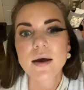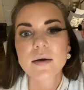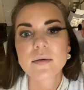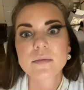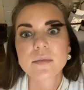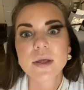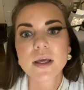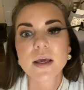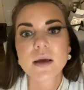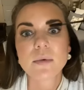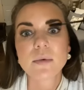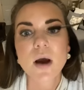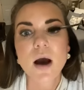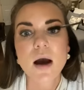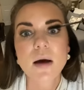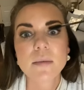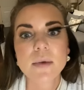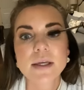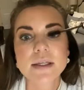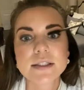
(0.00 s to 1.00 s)
Keep
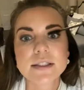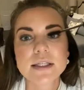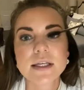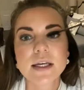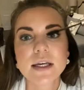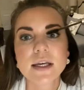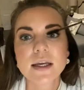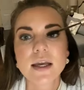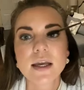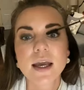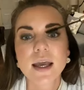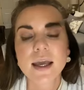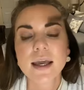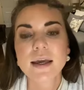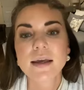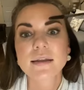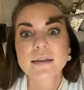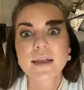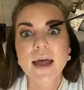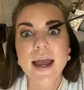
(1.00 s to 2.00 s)
commenting
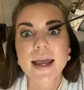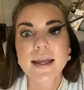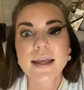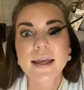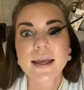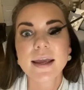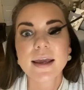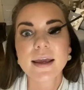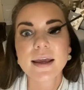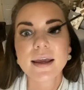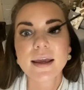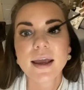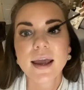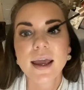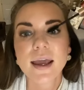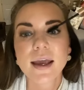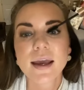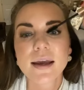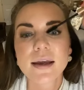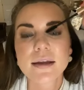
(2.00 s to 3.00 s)
and liking,
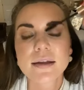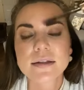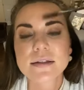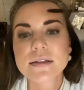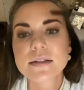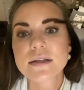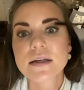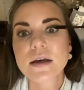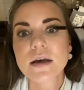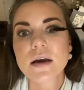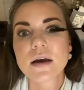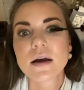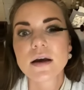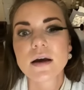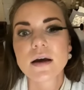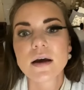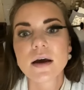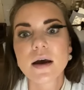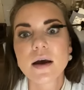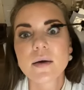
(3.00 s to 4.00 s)
and
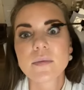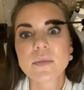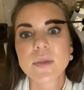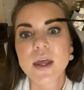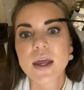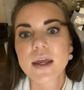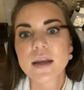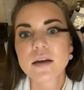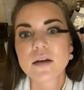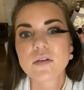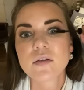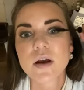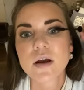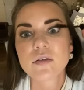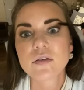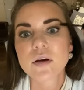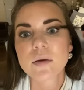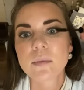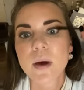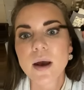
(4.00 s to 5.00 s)
the end of
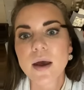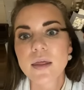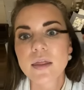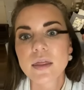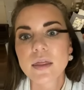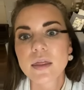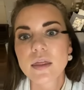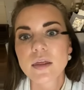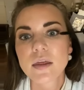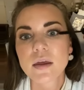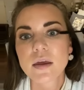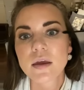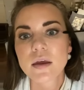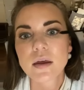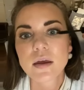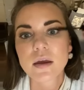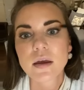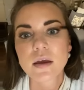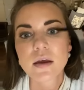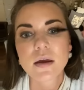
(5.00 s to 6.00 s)
every month,
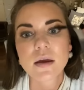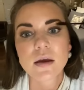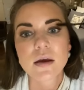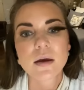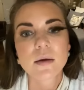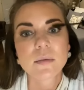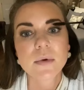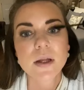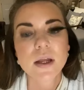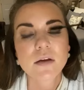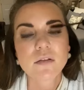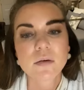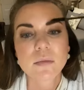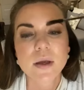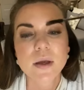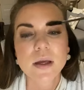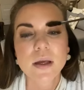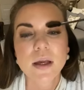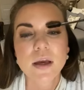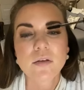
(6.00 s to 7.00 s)
I'm gonna give a
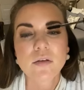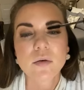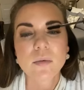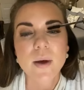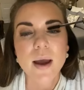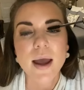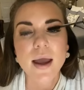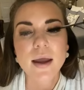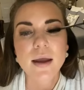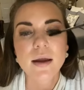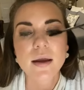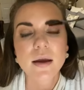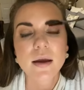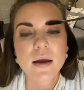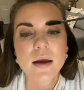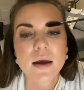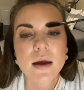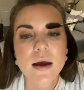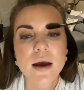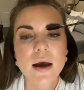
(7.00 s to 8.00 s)
big giveaway.
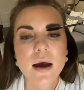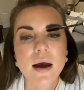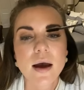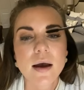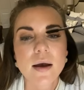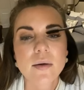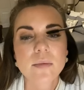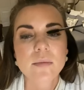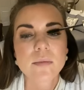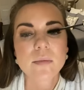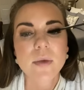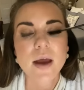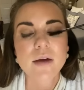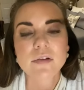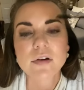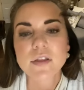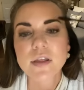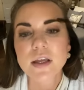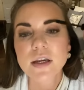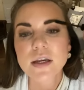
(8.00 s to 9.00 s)

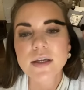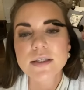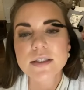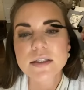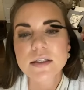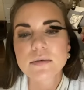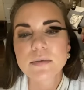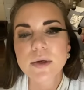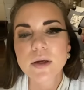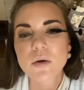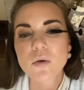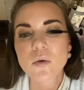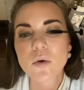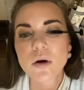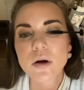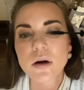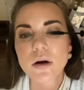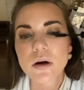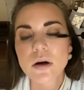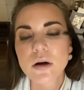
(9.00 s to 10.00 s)
Everything needs to be
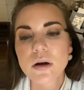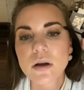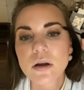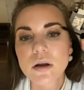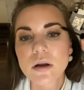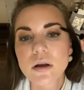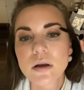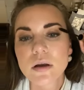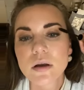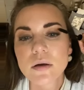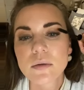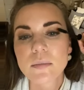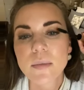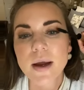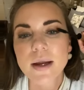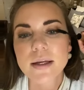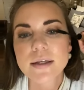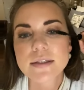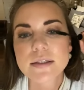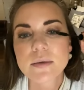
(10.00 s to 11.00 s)
ordered by
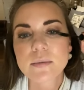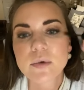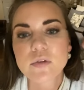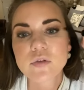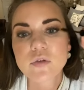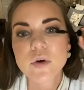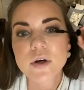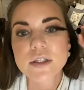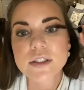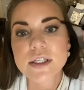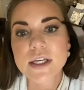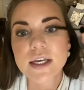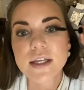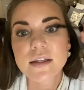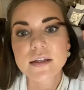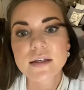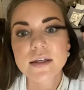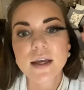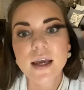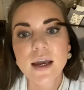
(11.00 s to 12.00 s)
December 14th
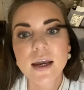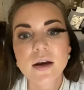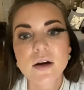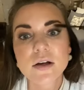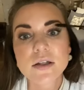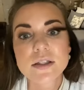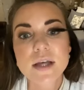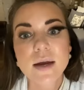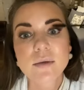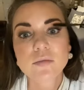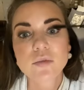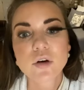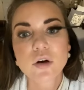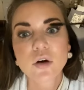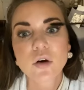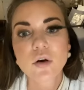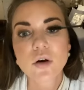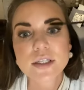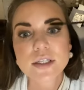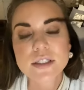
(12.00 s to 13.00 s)
to get here in time for
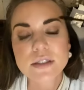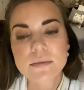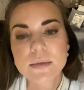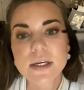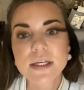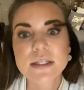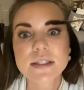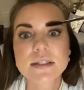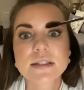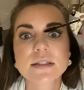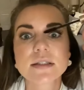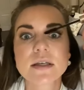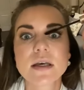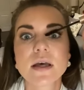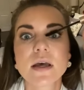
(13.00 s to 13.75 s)
Christmas.